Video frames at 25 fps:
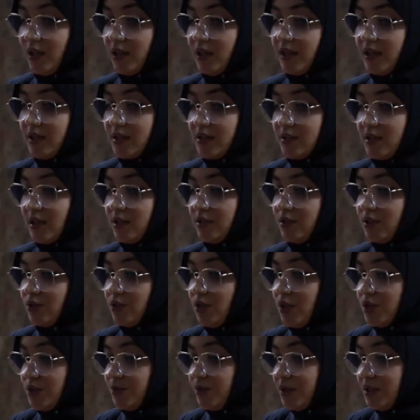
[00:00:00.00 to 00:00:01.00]
extended
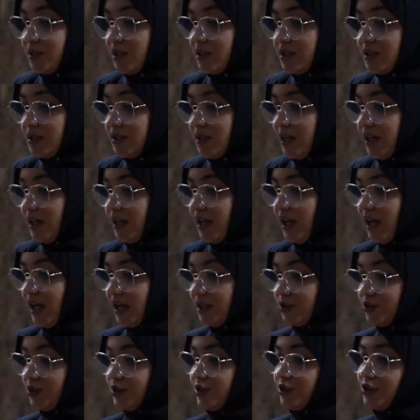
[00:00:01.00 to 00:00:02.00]
hospital stay,
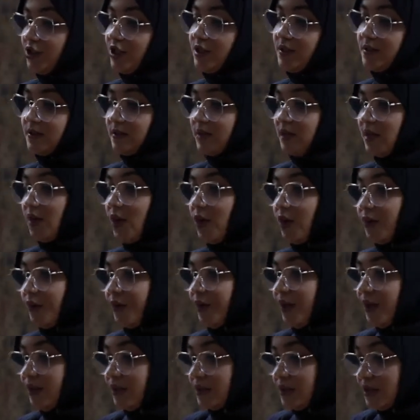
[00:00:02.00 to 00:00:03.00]
and urgency of
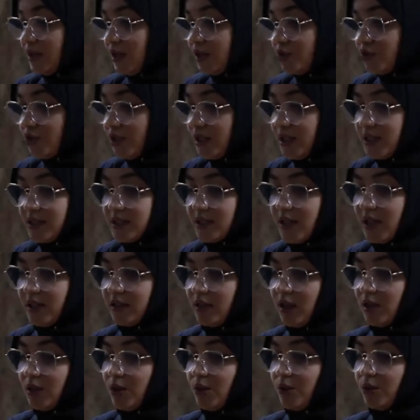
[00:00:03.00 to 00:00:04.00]
surgeries, and
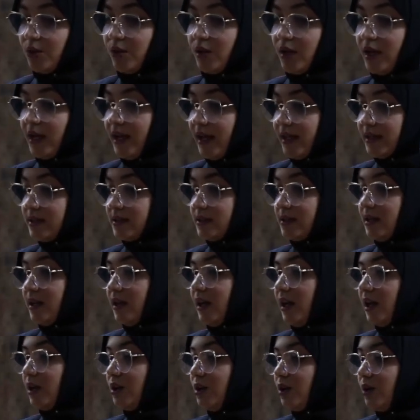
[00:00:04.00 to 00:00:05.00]
along
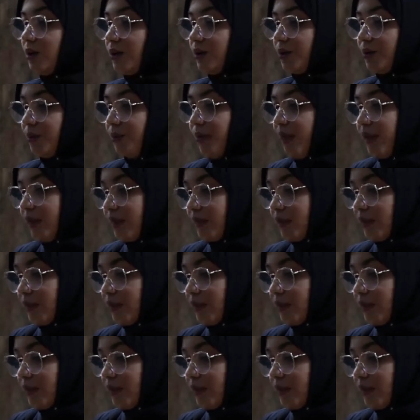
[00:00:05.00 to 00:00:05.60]
with